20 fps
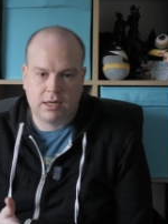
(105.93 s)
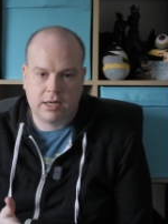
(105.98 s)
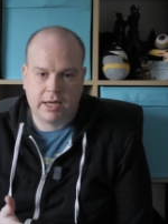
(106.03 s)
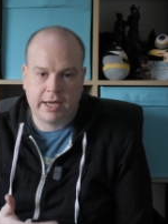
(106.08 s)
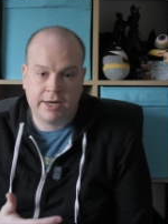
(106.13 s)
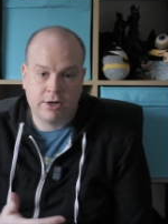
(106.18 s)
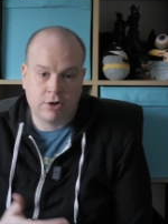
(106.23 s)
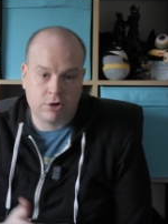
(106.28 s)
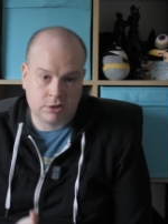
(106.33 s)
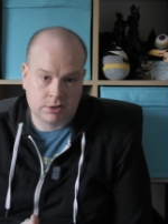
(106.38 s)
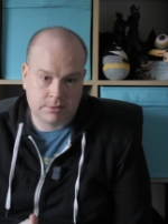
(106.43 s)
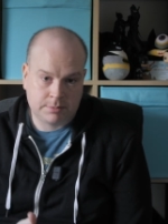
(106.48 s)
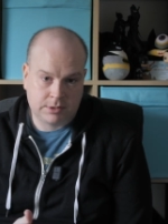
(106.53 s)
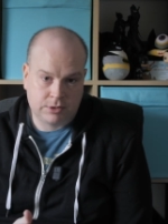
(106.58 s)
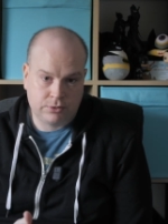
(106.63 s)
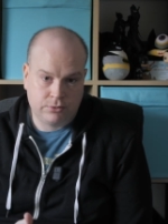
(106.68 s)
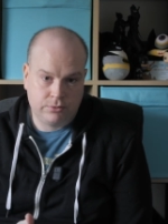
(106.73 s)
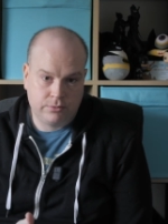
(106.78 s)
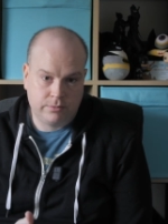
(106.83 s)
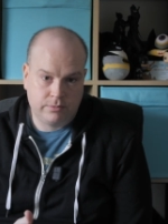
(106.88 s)
in
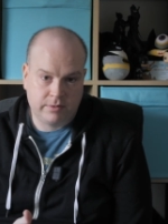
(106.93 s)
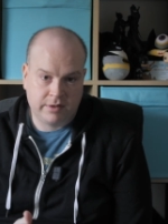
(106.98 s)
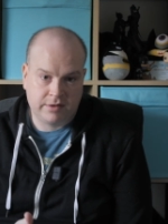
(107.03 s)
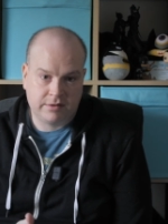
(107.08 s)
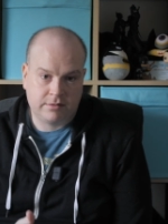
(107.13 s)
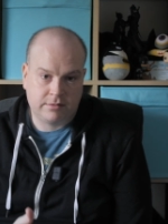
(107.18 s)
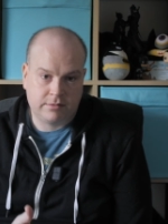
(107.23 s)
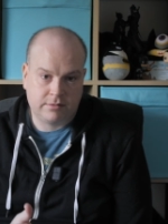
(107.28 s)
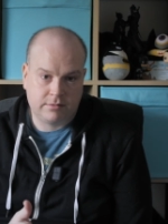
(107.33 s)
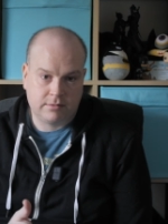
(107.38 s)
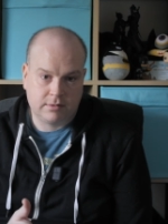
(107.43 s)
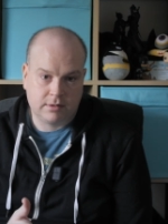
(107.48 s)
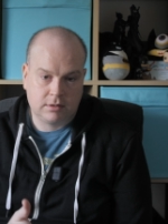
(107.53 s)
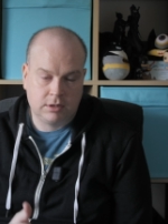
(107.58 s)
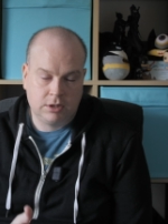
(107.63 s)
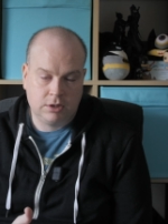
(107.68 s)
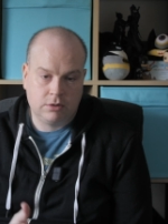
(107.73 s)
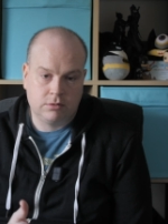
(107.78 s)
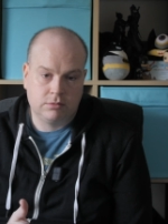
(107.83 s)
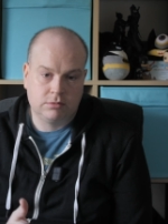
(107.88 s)
hospital with,
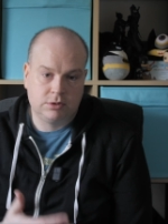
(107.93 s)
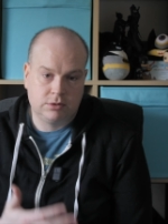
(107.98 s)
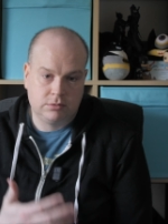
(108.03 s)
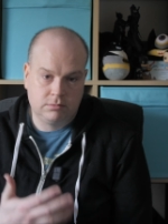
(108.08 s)
you know,